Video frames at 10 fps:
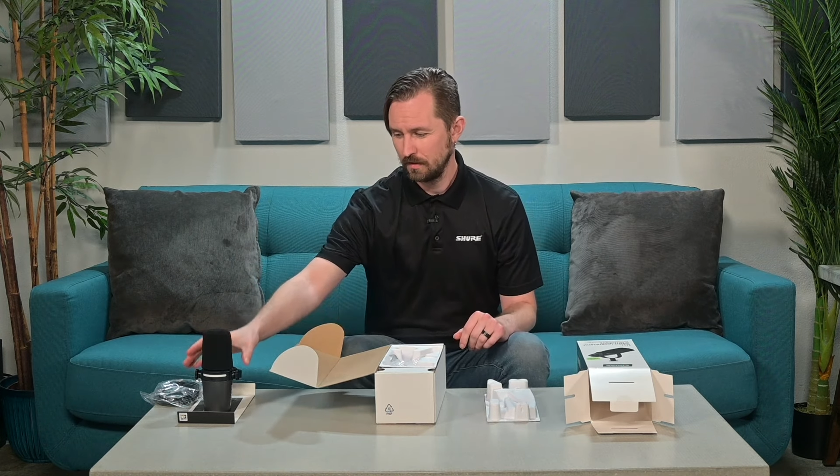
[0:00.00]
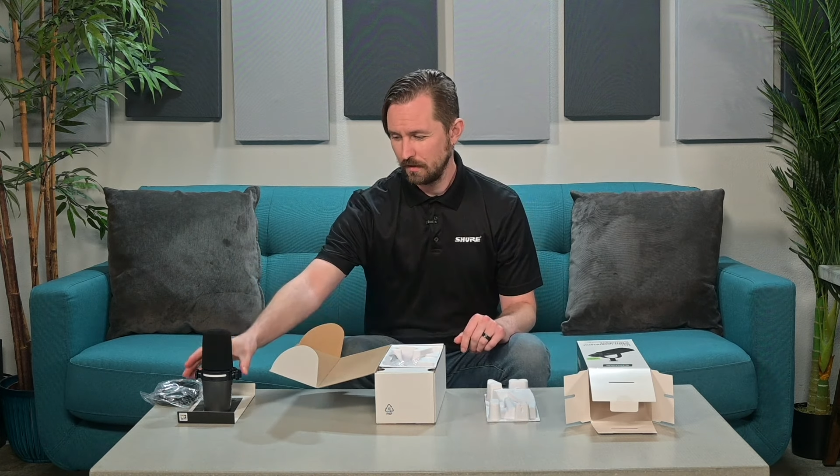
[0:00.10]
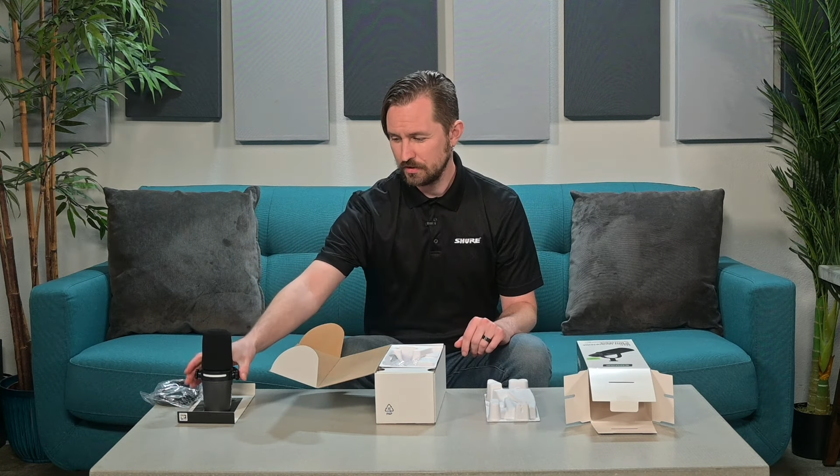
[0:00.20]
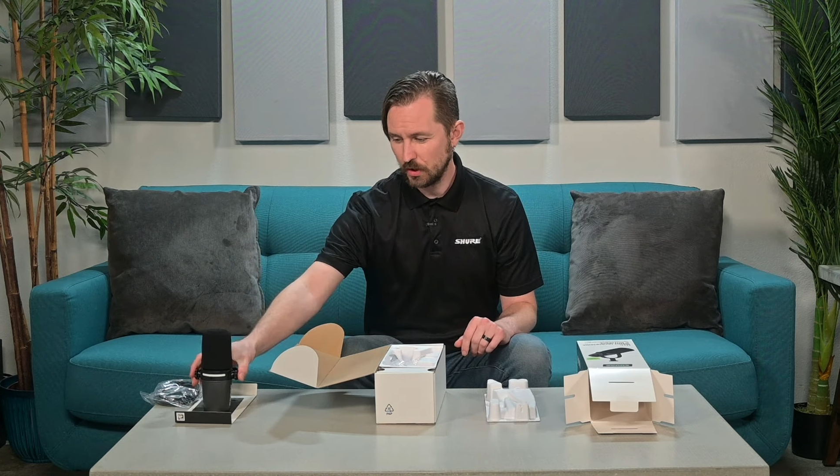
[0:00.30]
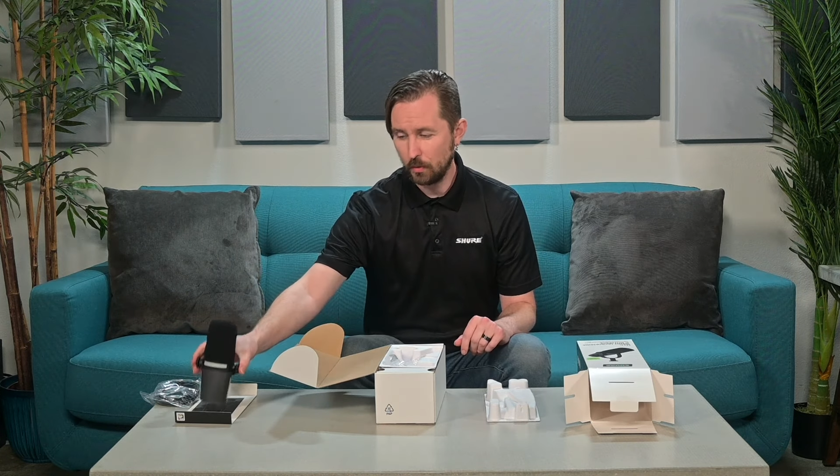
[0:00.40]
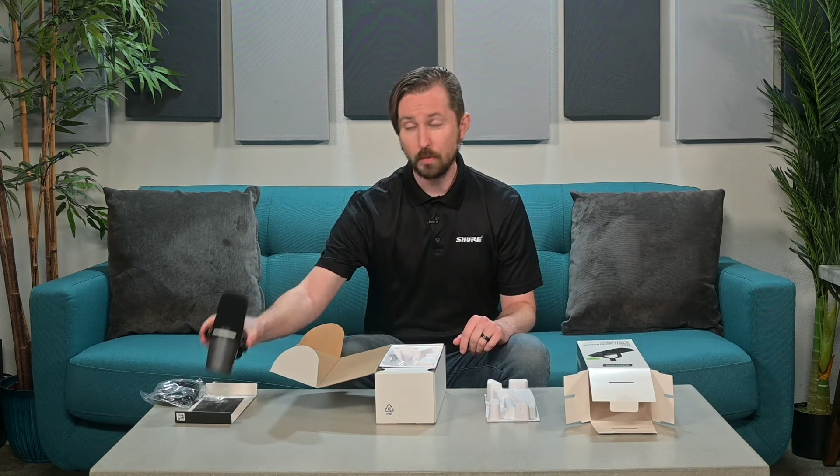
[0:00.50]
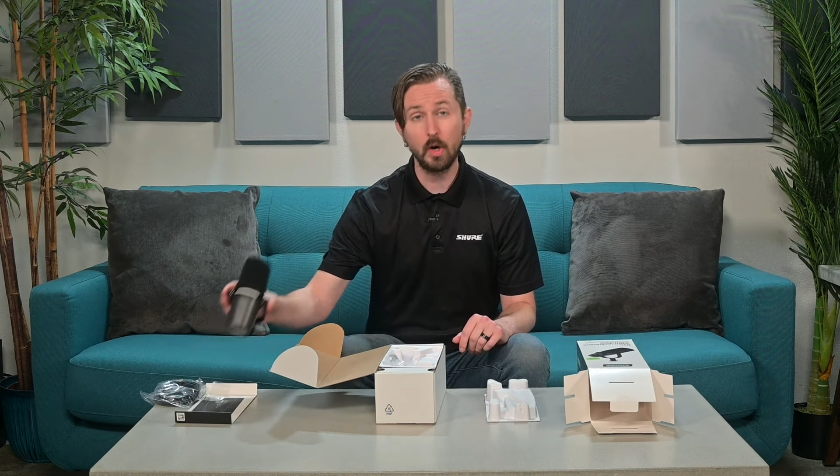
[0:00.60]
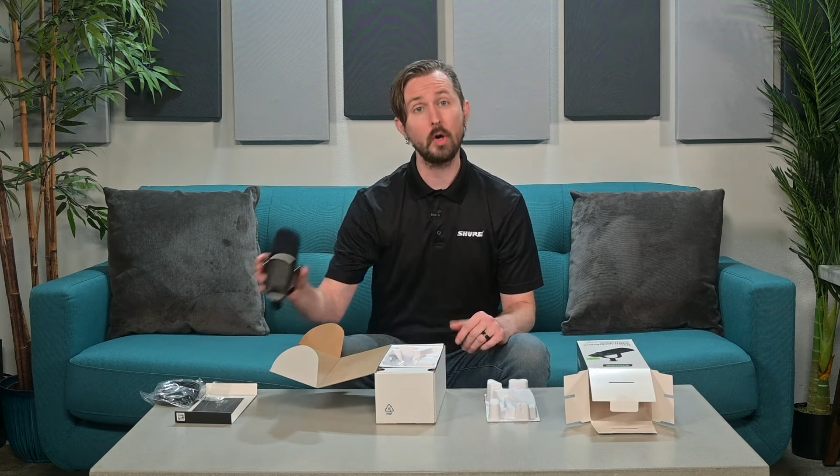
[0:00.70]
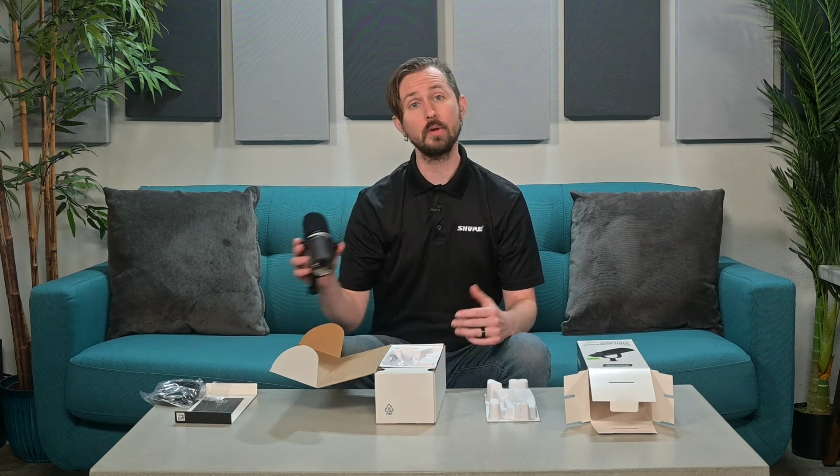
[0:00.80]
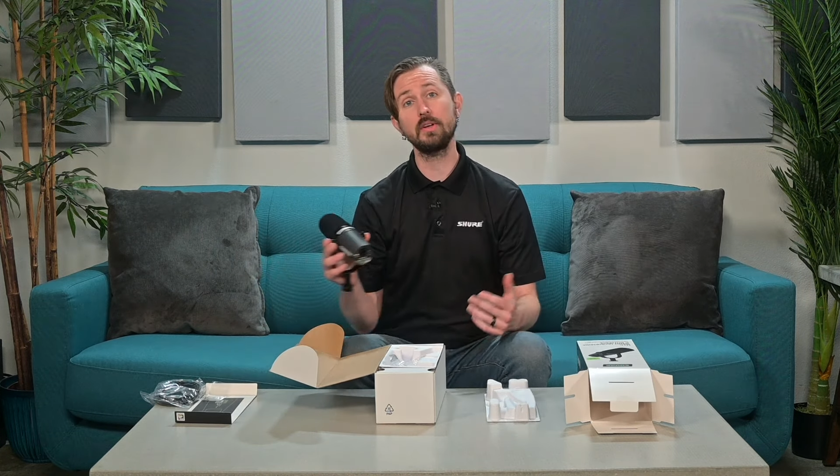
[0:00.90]
So
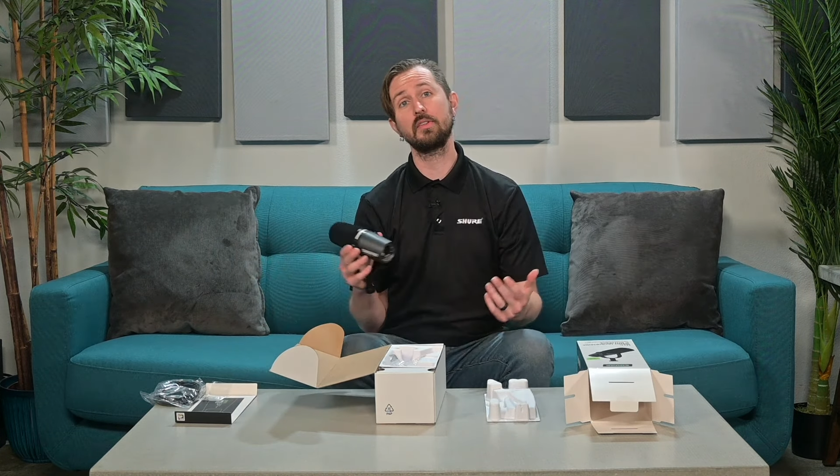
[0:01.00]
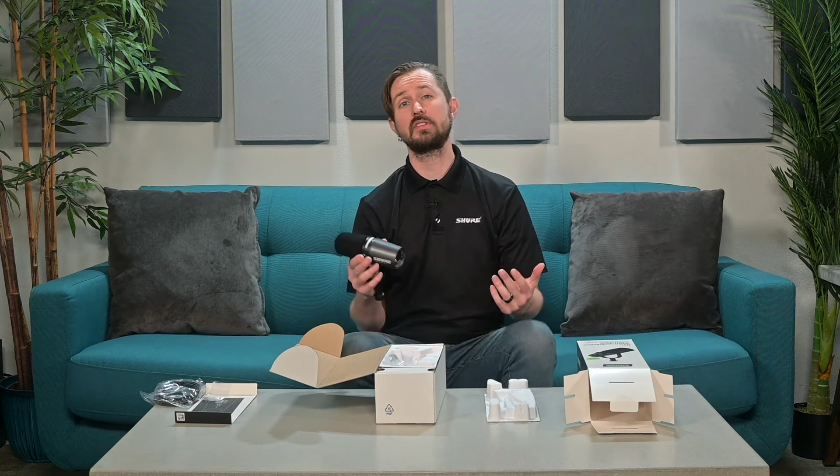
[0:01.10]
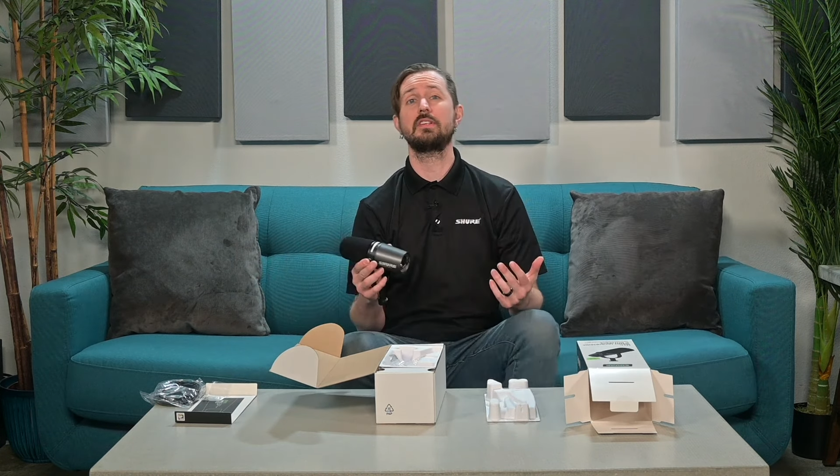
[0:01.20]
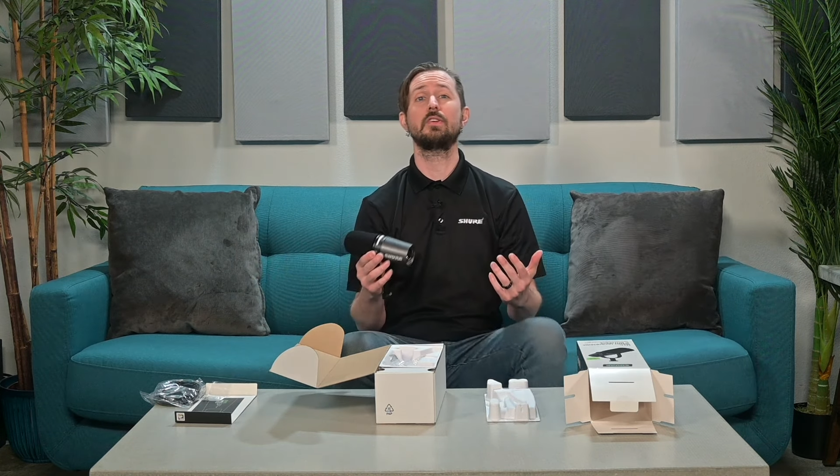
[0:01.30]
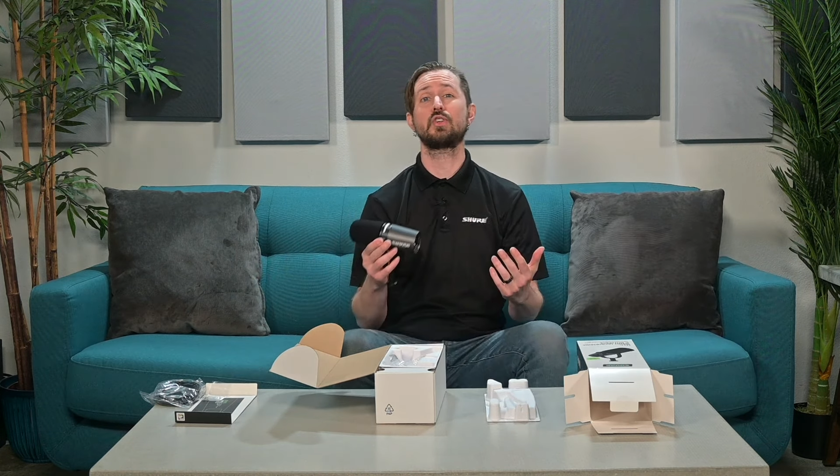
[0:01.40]
earlier this year,